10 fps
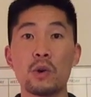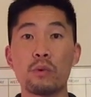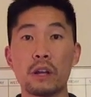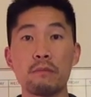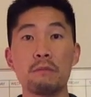
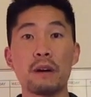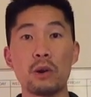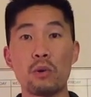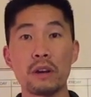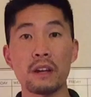What I mean by
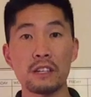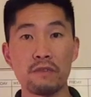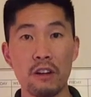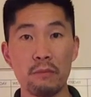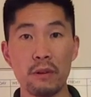
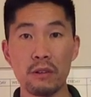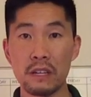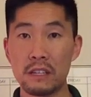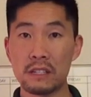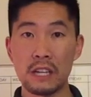organized volleyball
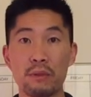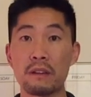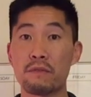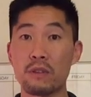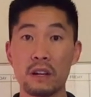is
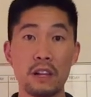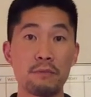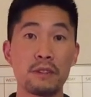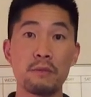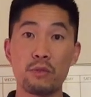playing for a
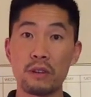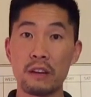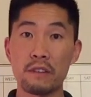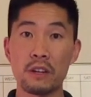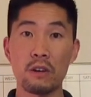club team where you
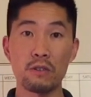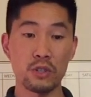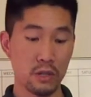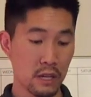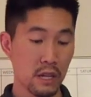have a
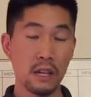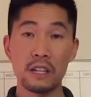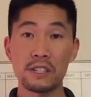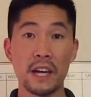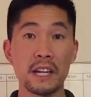coach,
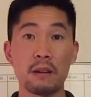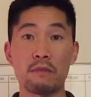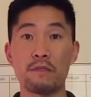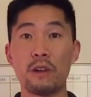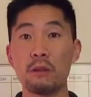signing up
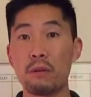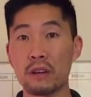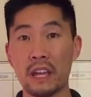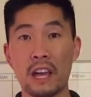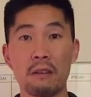for
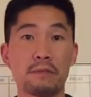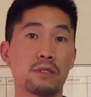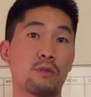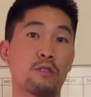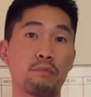volleyball
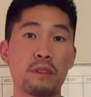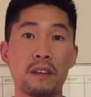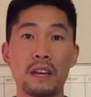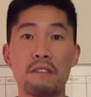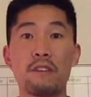camps, or
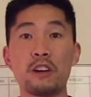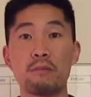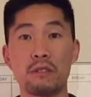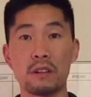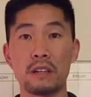playing at
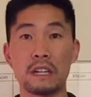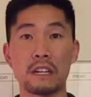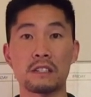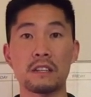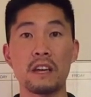volleyball
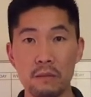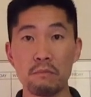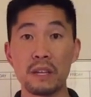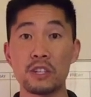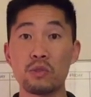clinics,
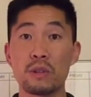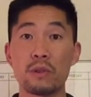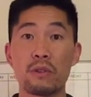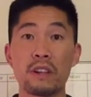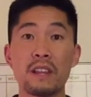because you will
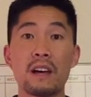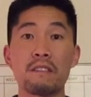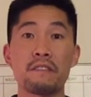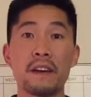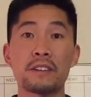learn a
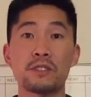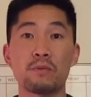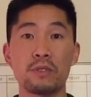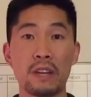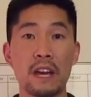lot
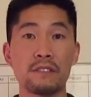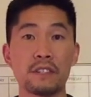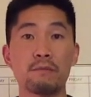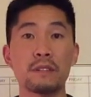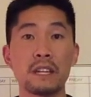faster when you have
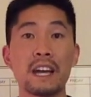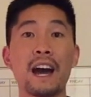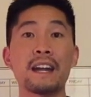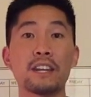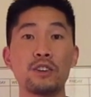somebody
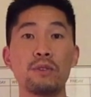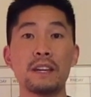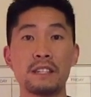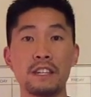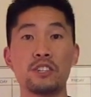guiding you
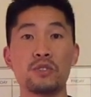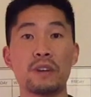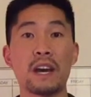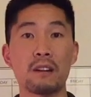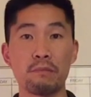and teaching
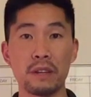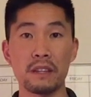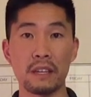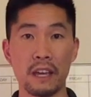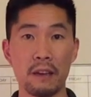you how to
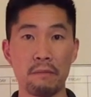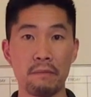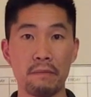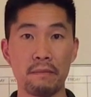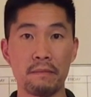play the game.